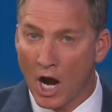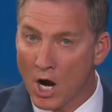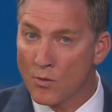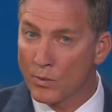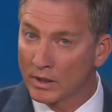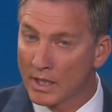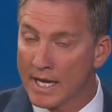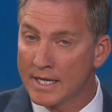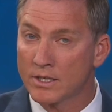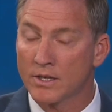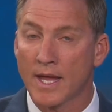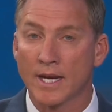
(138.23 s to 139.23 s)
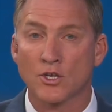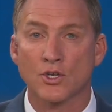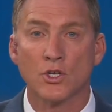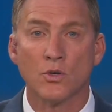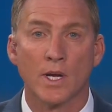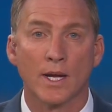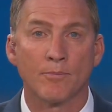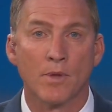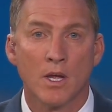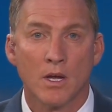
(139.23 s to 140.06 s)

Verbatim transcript: unrelated to that shooting.